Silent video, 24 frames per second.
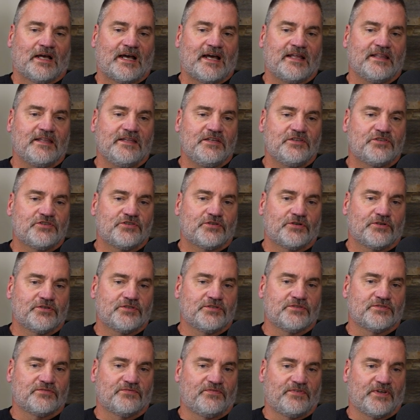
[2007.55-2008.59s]
think
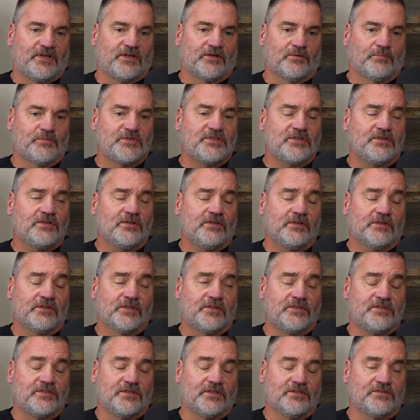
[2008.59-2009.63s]
churches fail, particularly in the
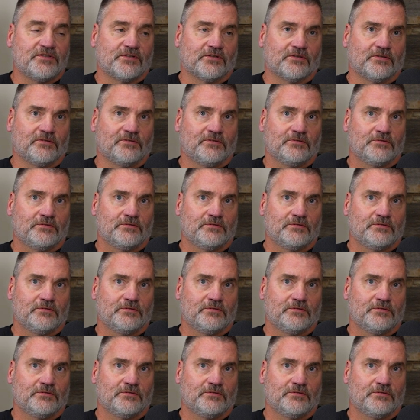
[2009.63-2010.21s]
digital